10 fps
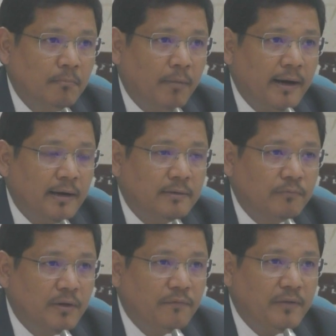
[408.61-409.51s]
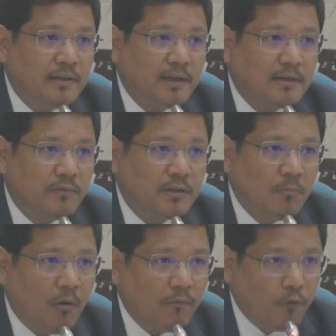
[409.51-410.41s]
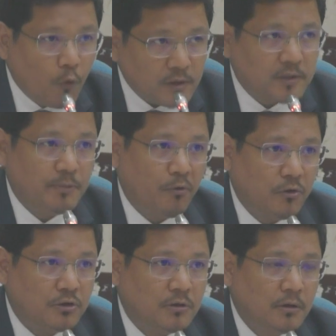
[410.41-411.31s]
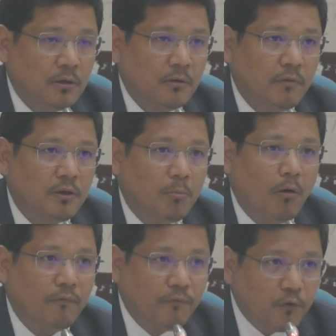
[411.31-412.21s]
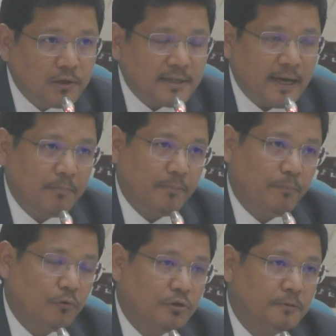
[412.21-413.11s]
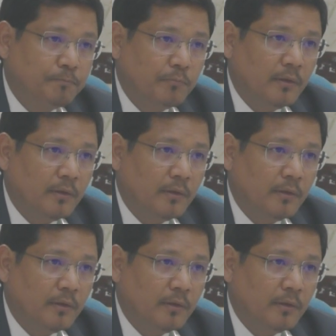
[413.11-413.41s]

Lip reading: But we feel that with a more focused approach, with a more full-time approach,